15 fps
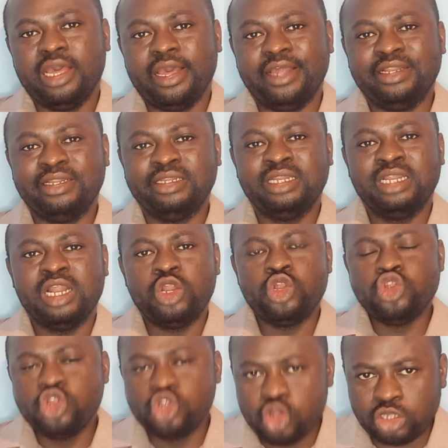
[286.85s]
And
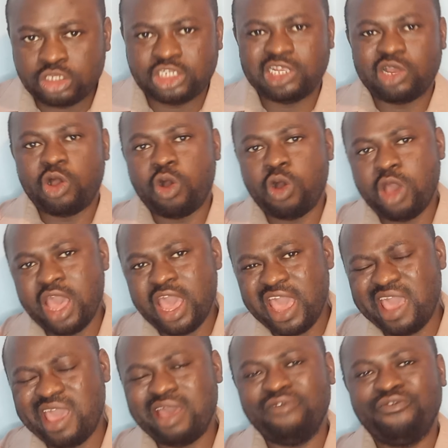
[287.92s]
not
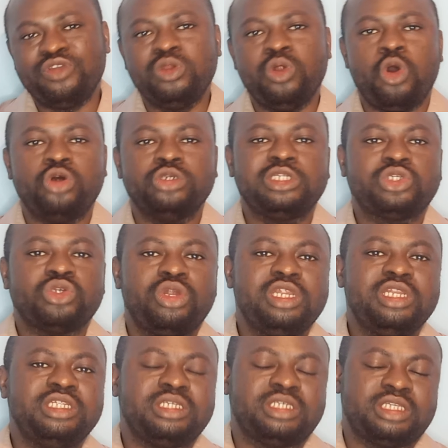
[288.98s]
every
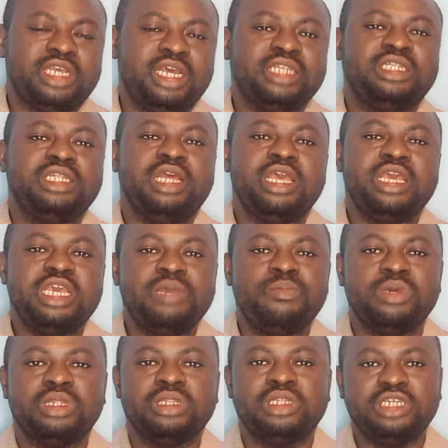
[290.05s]
unsolicited
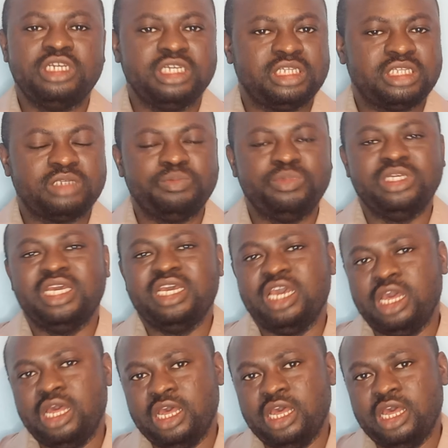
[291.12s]
email it be